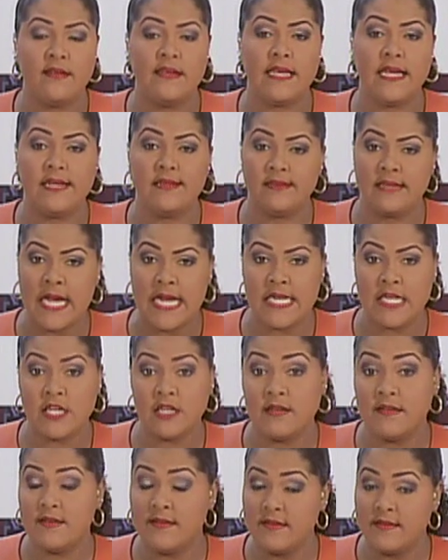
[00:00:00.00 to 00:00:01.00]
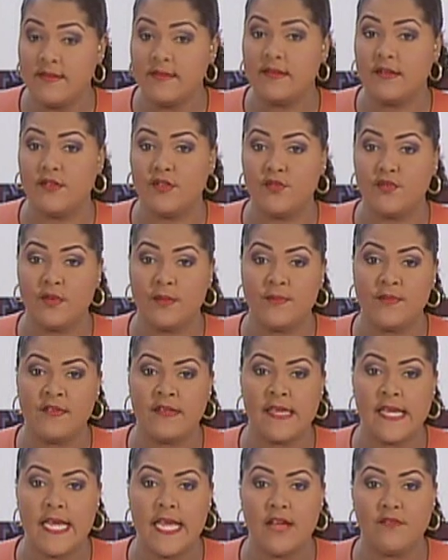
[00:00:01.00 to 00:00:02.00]
seeking technical assistance from
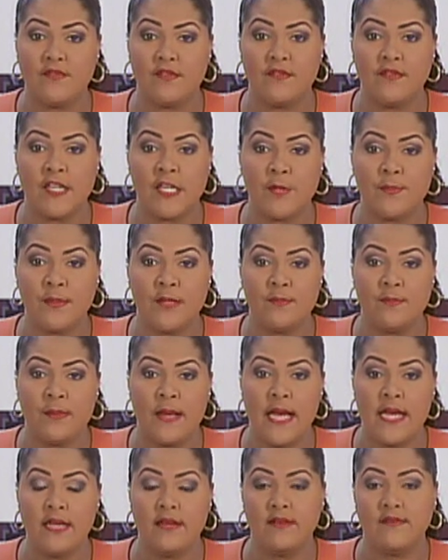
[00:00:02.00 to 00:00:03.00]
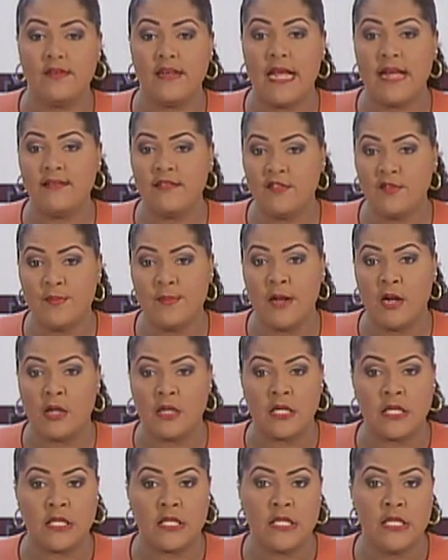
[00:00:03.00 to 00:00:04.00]
CAF Development Bank of Latin
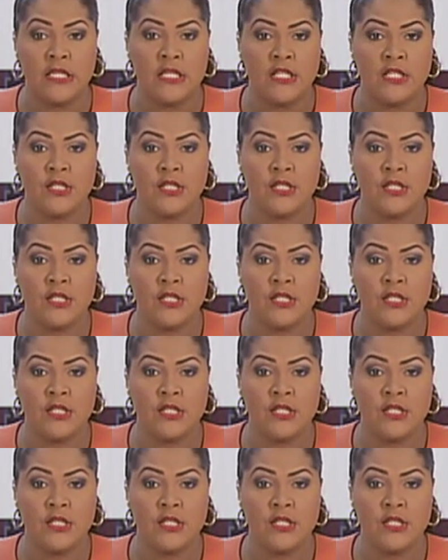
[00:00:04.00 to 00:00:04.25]
America